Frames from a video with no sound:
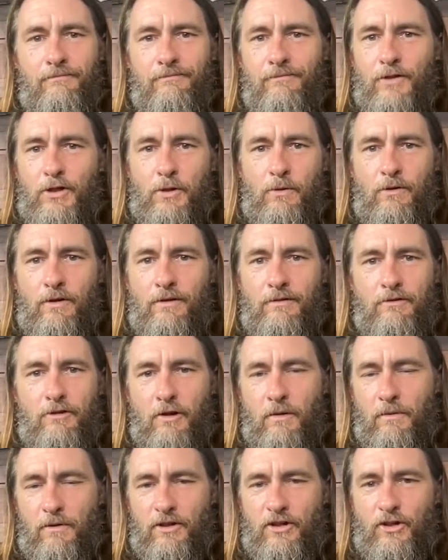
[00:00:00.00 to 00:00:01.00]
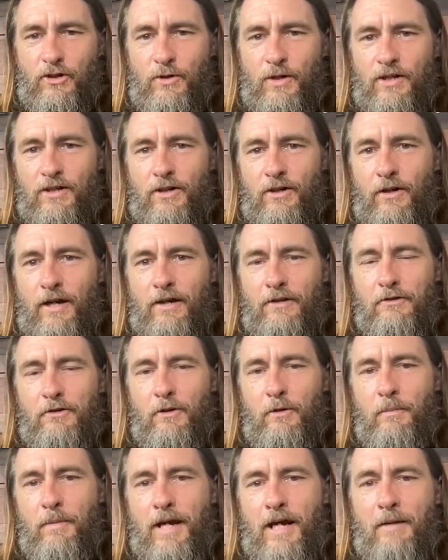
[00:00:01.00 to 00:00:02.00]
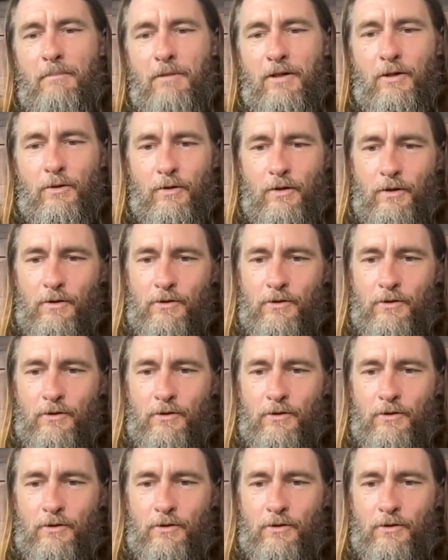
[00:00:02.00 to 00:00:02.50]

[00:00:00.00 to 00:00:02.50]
she would have, it would have stressed her out so bad, me doing